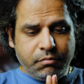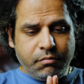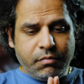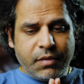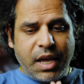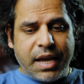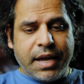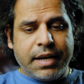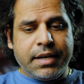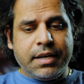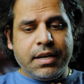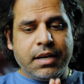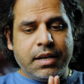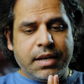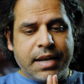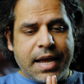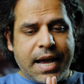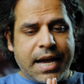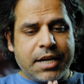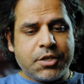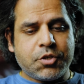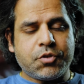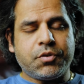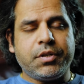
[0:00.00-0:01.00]
and
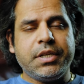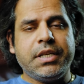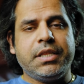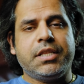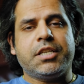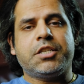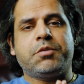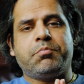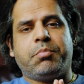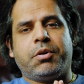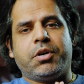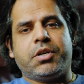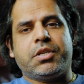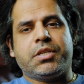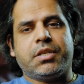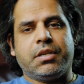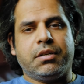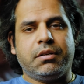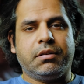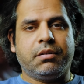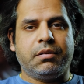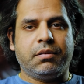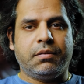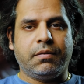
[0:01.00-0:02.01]
naturally this
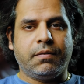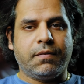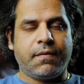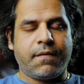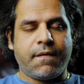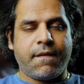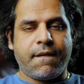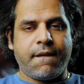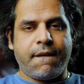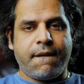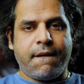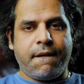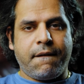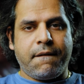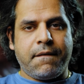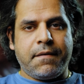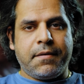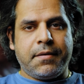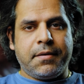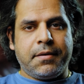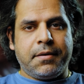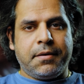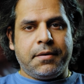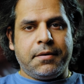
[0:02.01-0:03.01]
person
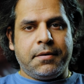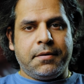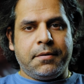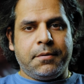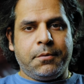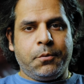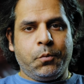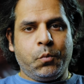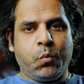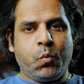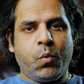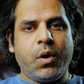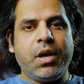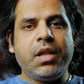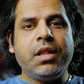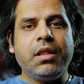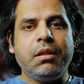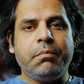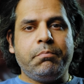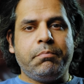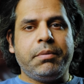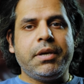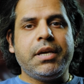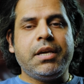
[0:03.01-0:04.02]

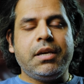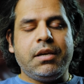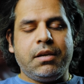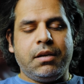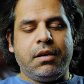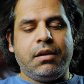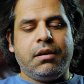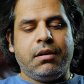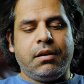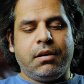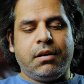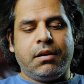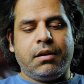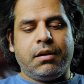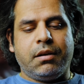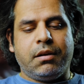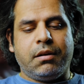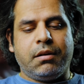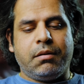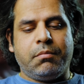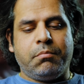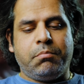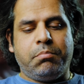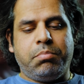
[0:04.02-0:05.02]
will be
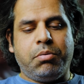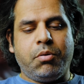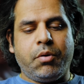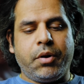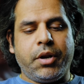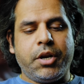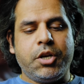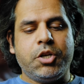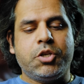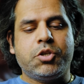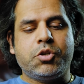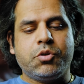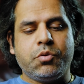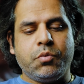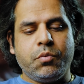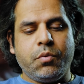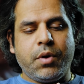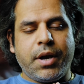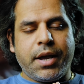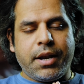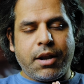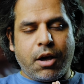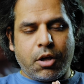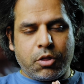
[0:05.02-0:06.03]
put into
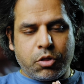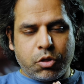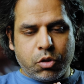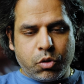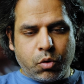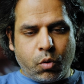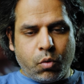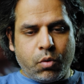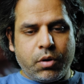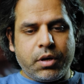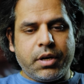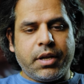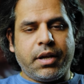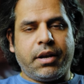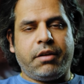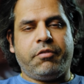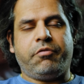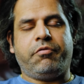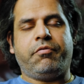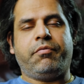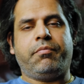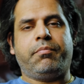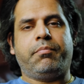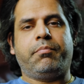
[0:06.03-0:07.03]
an
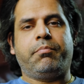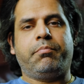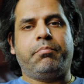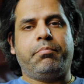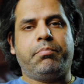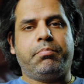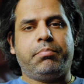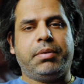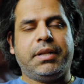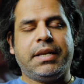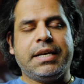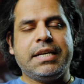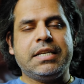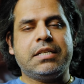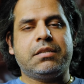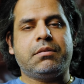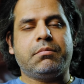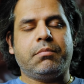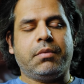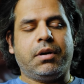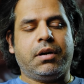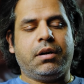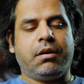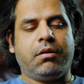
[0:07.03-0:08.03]
authoritative place
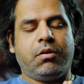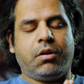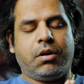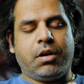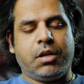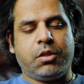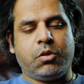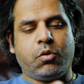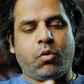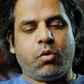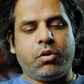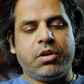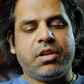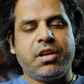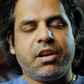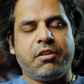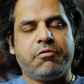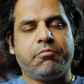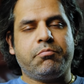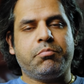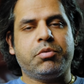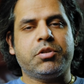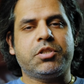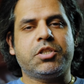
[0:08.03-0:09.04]
uh, or
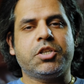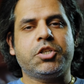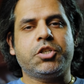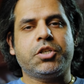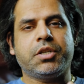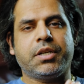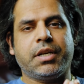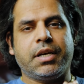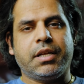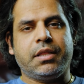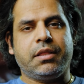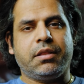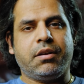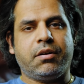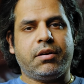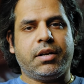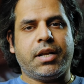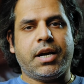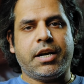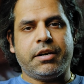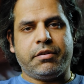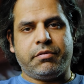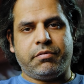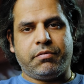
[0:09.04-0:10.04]
authoritative position in their
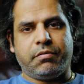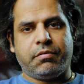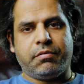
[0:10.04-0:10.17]
life.